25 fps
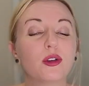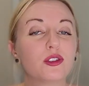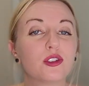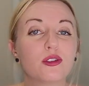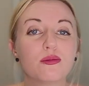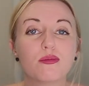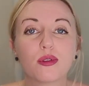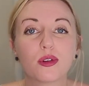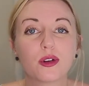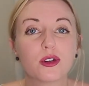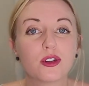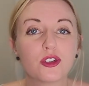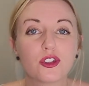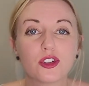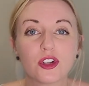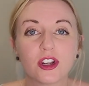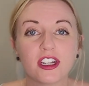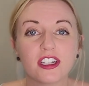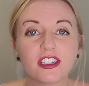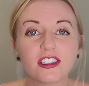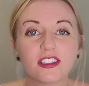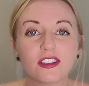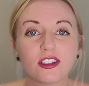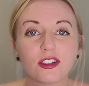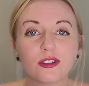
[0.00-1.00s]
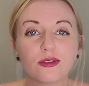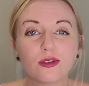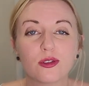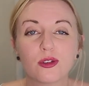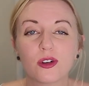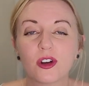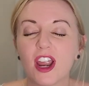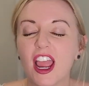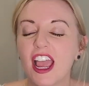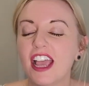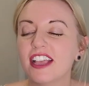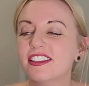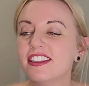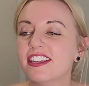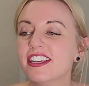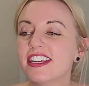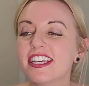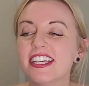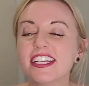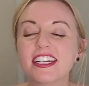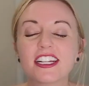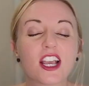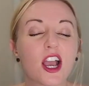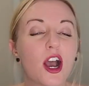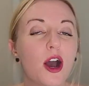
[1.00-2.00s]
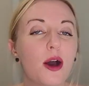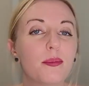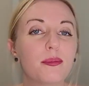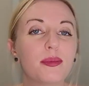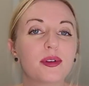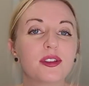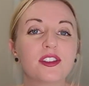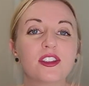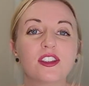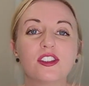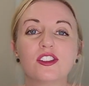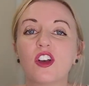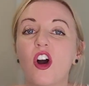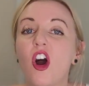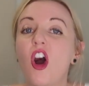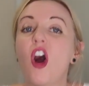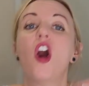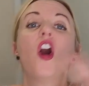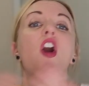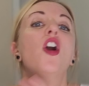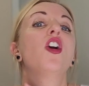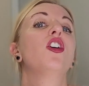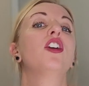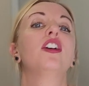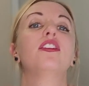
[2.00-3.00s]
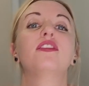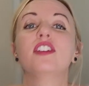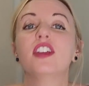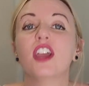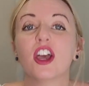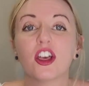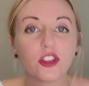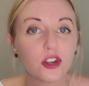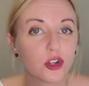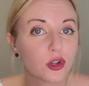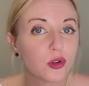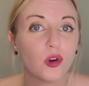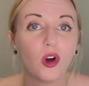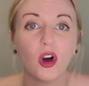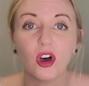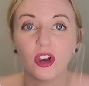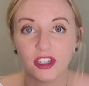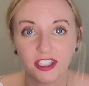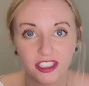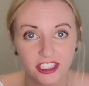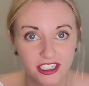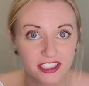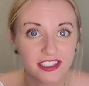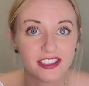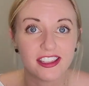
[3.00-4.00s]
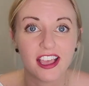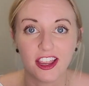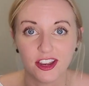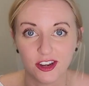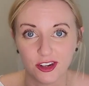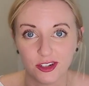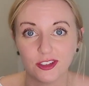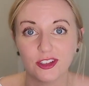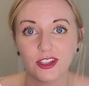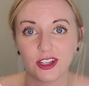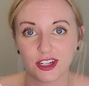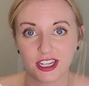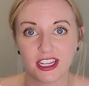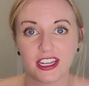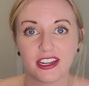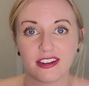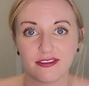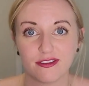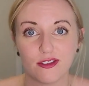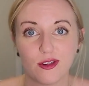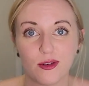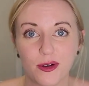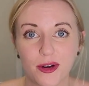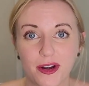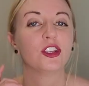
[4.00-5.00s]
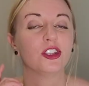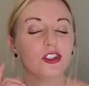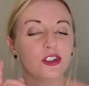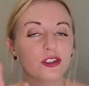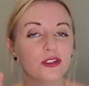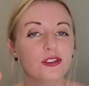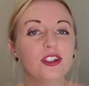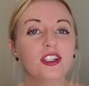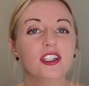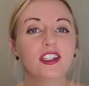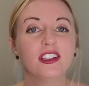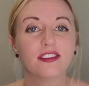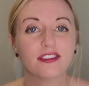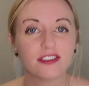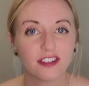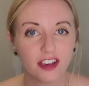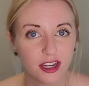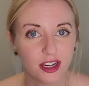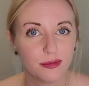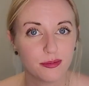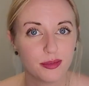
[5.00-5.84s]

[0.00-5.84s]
important trait to look for as it encompasses all of the other qualities that you're looking for. You need to find